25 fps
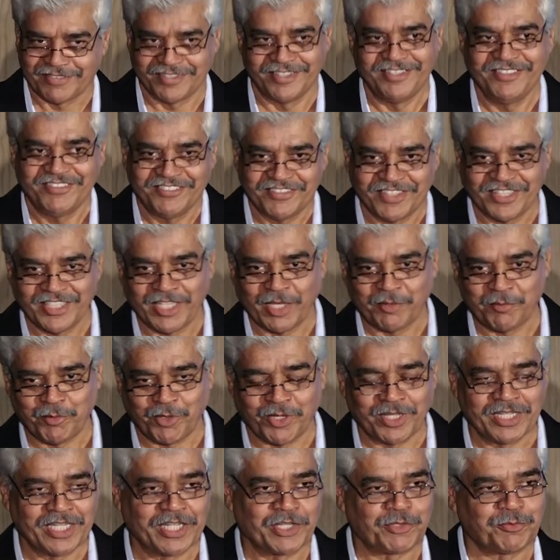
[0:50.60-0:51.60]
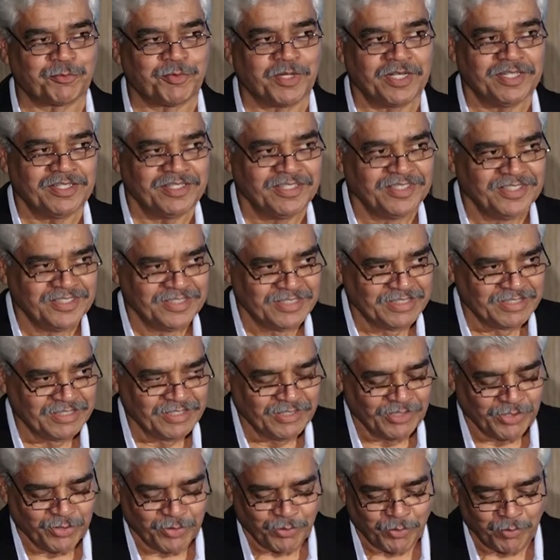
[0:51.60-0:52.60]
essentially, I'm not an expert.
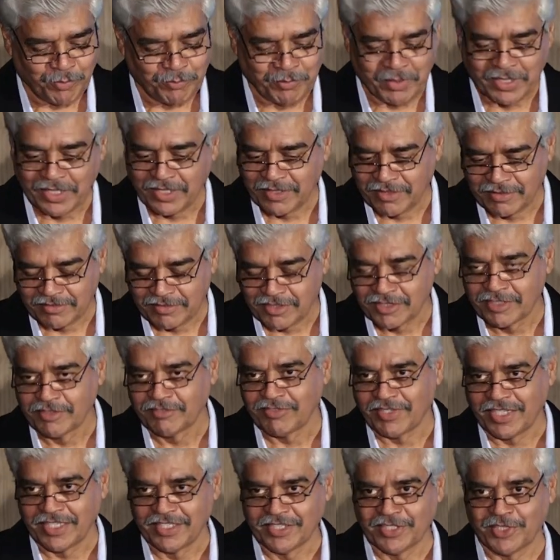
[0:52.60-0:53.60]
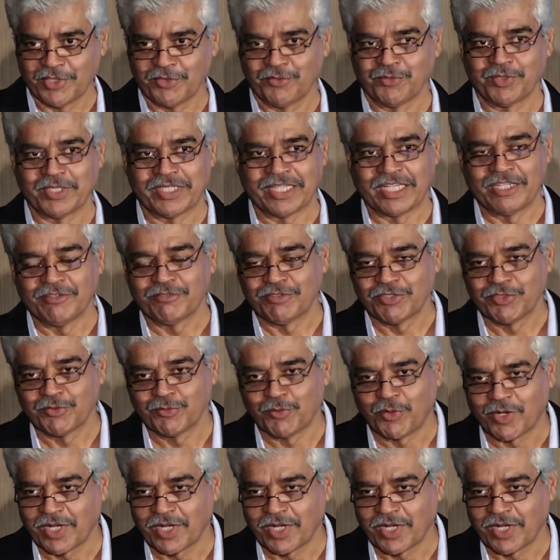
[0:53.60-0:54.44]
Over my 35 years with elephants,